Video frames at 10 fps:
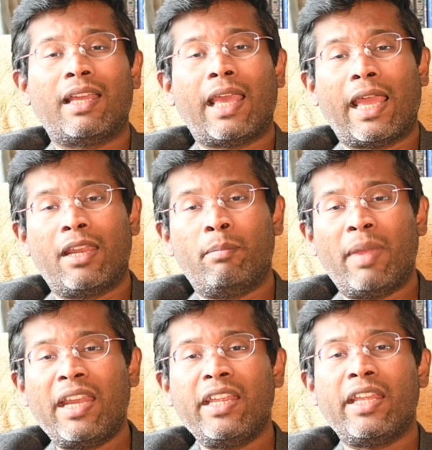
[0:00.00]
and
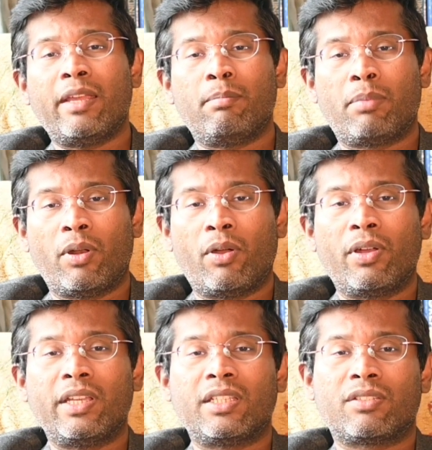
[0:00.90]
many
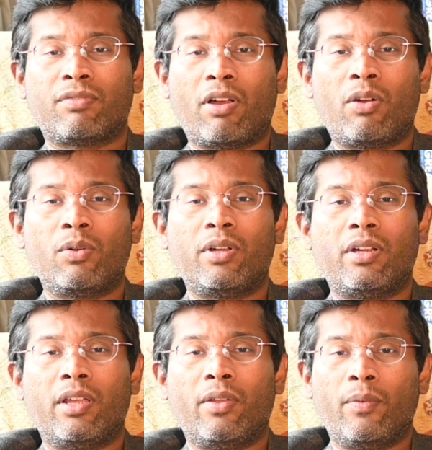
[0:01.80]
employers
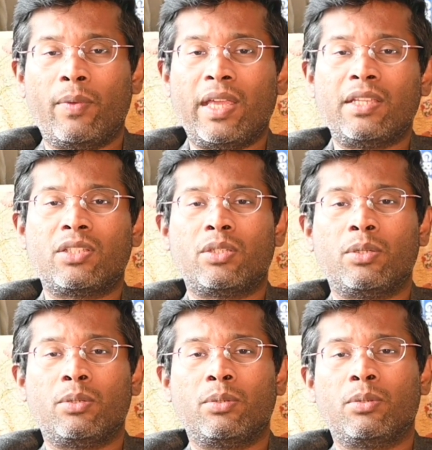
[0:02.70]
found ways
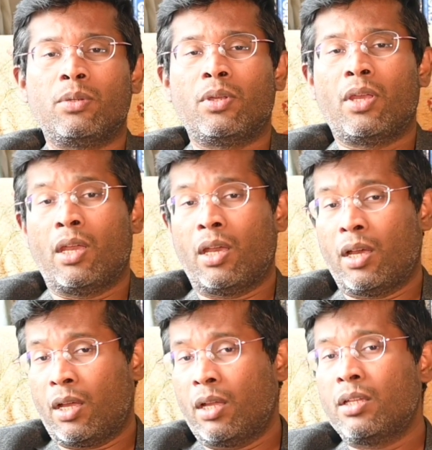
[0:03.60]
to
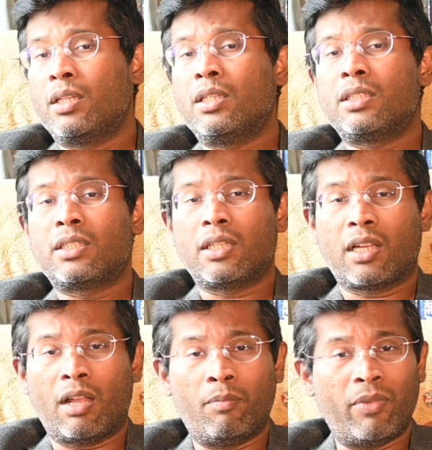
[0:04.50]

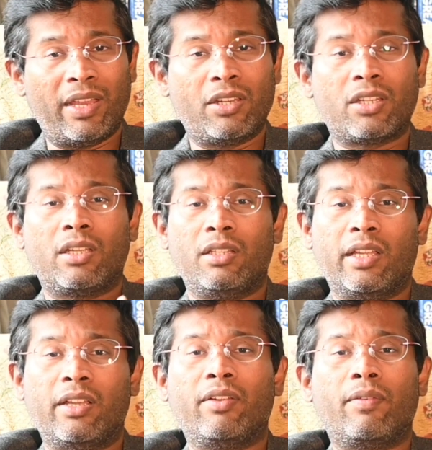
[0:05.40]
circumvent
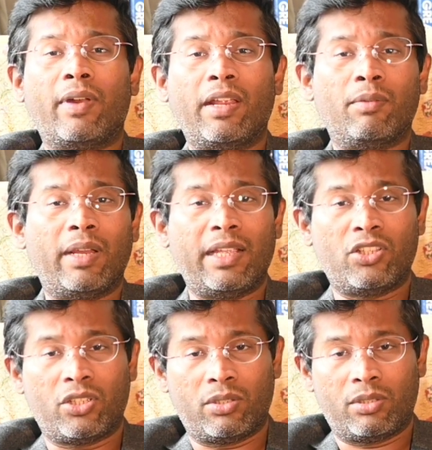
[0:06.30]
the
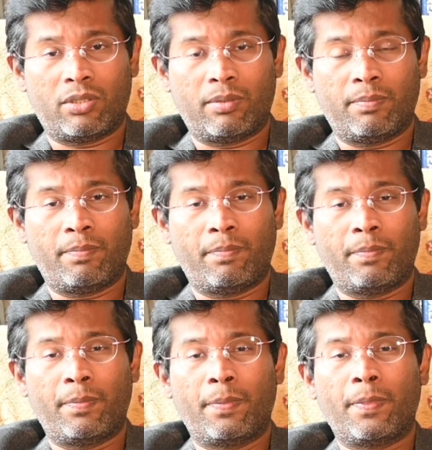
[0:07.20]
regulations.
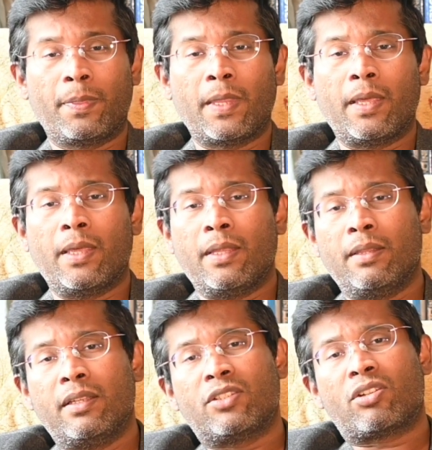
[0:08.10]

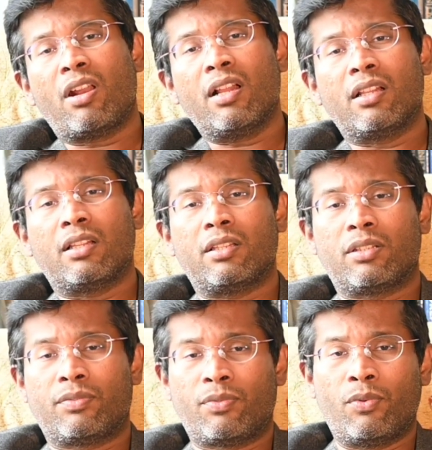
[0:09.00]
The
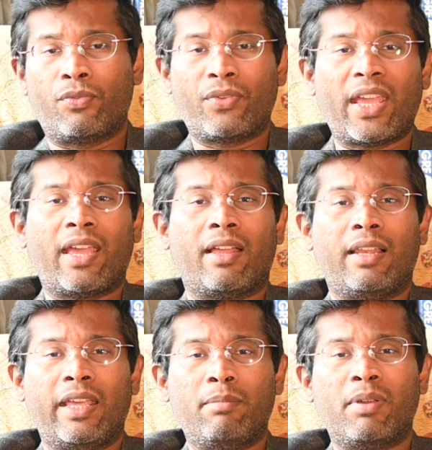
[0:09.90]
struggle for fair
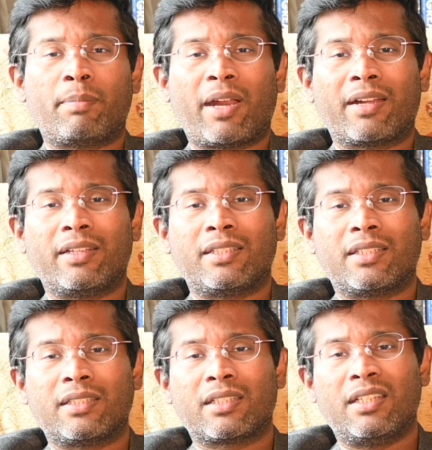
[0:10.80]
labor
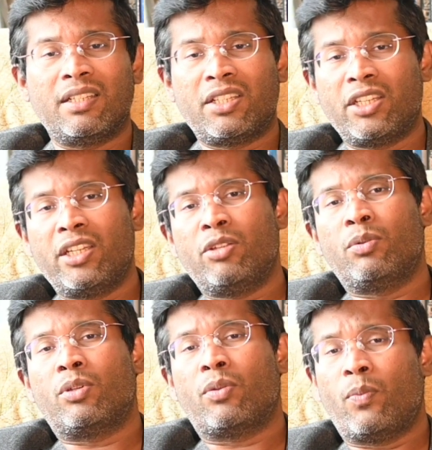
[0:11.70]
practices
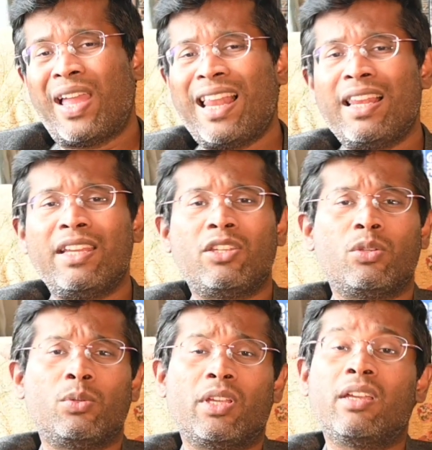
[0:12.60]
continued well
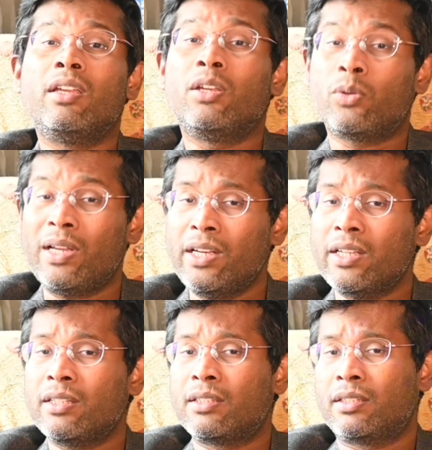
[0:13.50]
into the
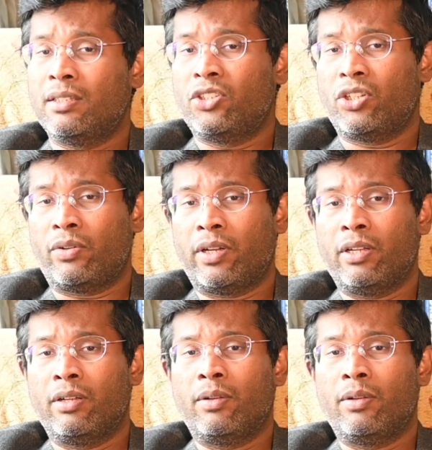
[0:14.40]
20th century,